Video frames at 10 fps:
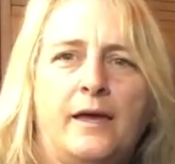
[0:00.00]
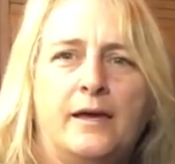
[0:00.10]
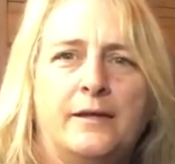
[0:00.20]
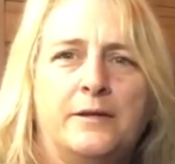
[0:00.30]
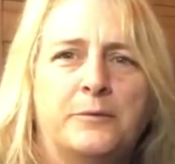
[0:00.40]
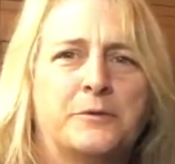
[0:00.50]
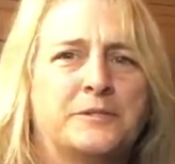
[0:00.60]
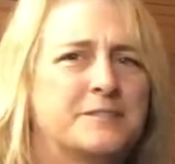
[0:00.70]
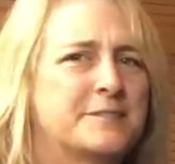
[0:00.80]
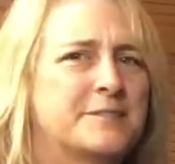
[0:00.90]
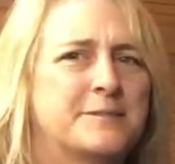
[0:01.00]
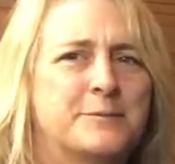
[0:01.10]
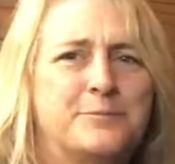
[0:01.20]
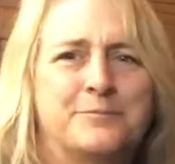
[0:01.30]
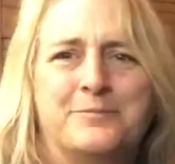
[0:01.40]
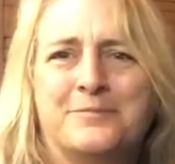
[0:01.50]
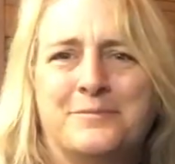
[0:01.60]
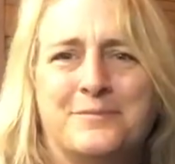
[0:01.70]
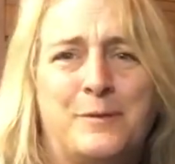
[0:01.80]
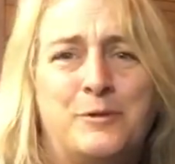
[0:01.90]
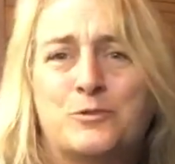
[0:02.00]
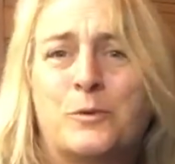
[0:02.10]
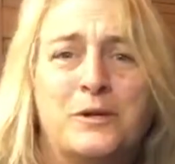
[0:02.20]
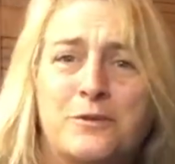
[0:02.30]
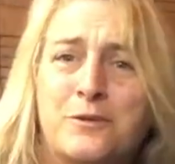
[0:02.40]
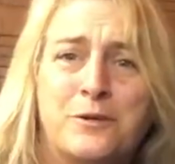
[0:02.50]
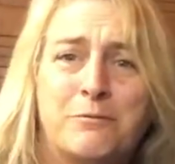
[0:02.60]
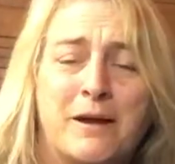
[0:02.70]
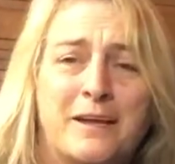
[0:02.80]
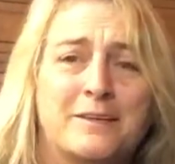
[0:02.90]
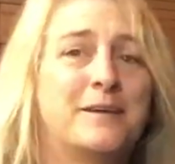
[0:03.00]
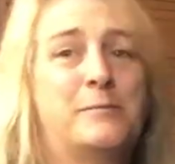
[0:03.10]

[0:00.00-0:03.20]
and it was 20 or 30 rand.